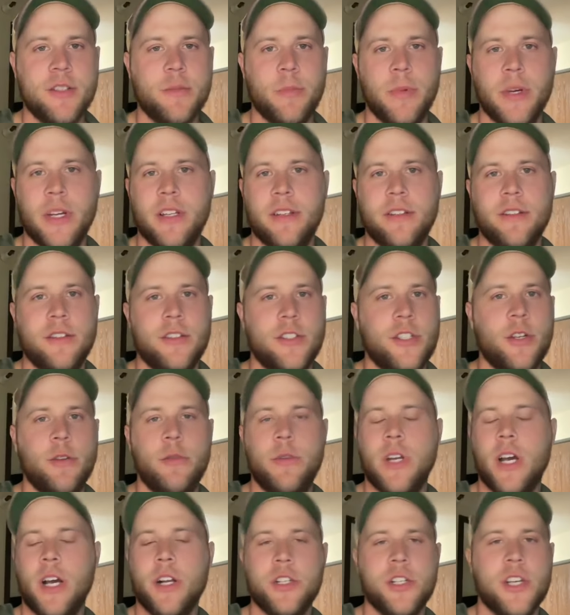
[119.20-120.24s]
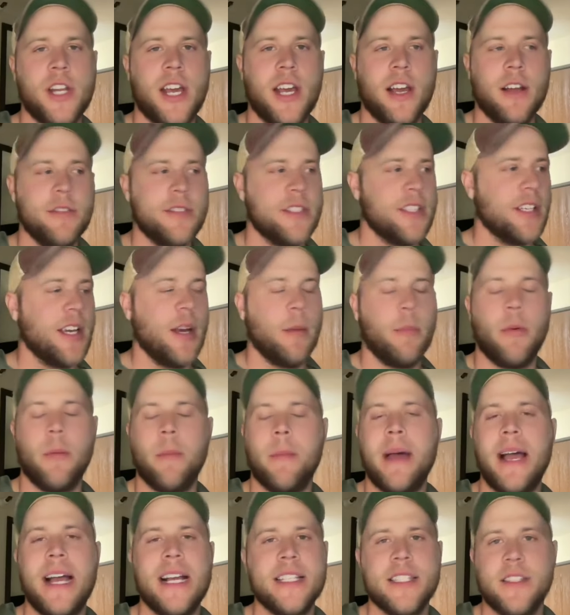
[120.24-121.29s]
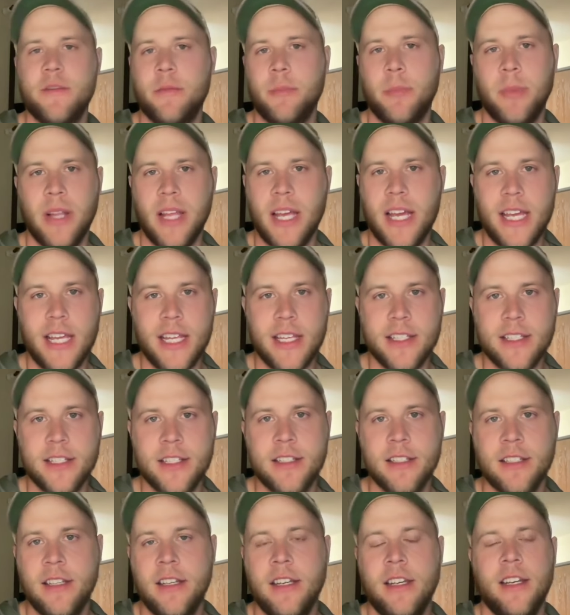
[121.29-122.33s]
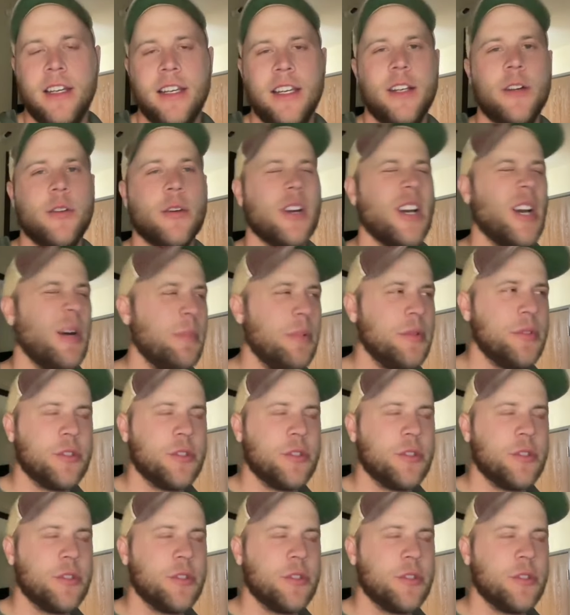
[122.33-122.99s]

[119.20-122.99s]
but two touchdowns, a couple massive plays, a couple